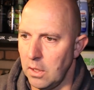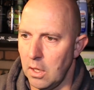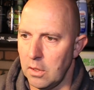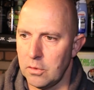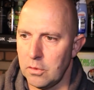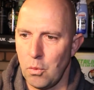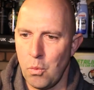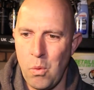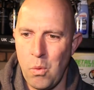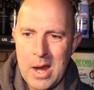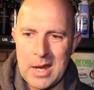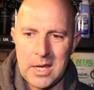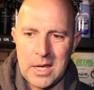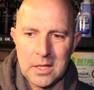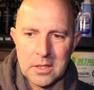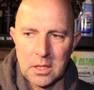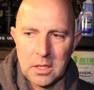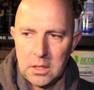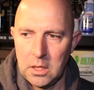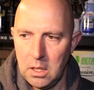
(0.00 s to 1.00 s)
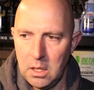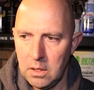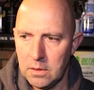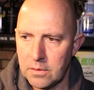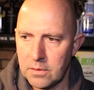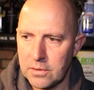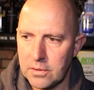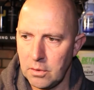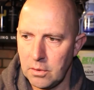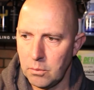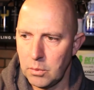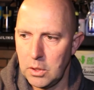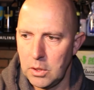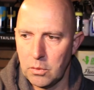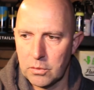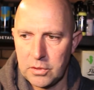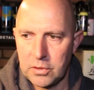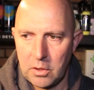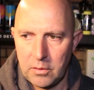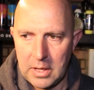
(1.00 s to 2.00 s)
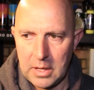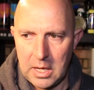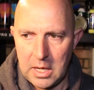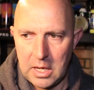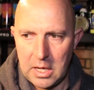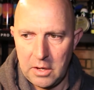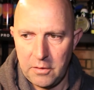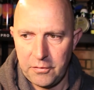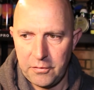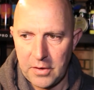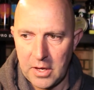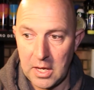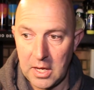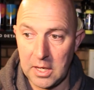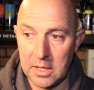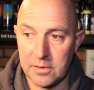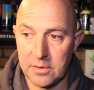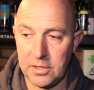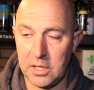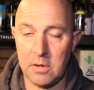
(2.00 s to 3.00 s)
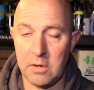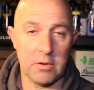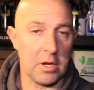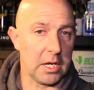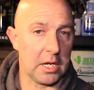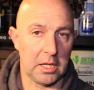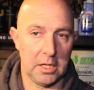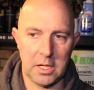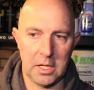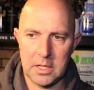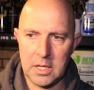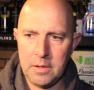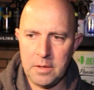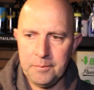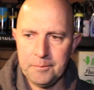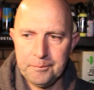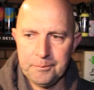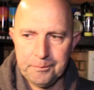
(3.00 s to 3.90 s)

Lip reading: So whack in the lance. We also have an interior cleaner,